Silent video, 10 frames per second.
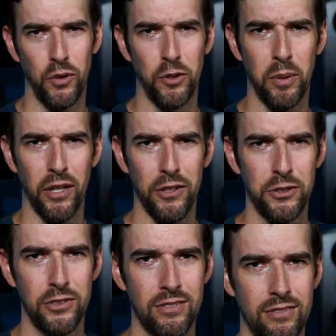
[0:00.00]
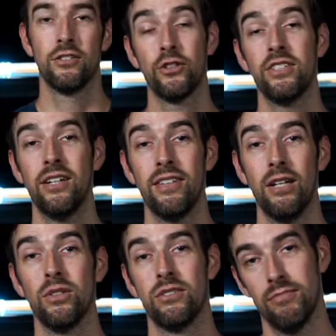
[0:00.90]
Warner Brothers. Turns out
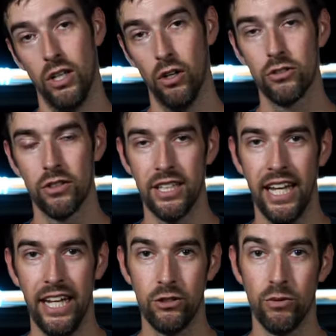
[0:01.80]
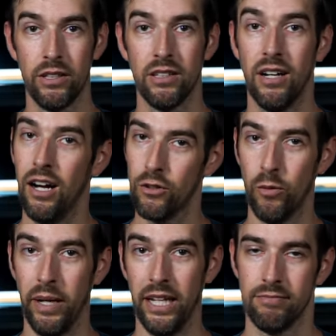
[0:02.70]
that was also the case with
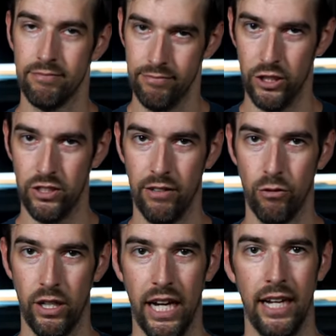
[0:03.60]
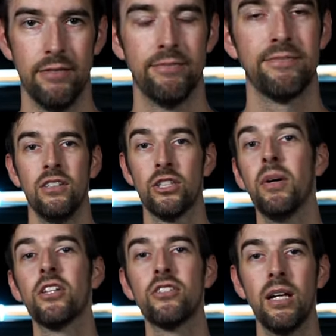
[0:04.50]
Aquaman just FYI.
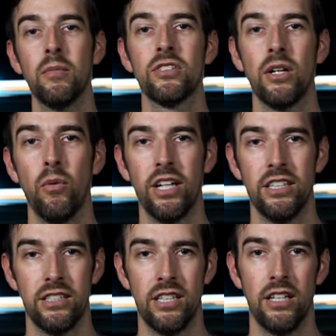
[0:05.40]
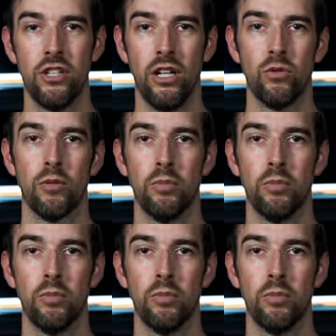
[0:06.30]
Some other demos I wanted to touch on were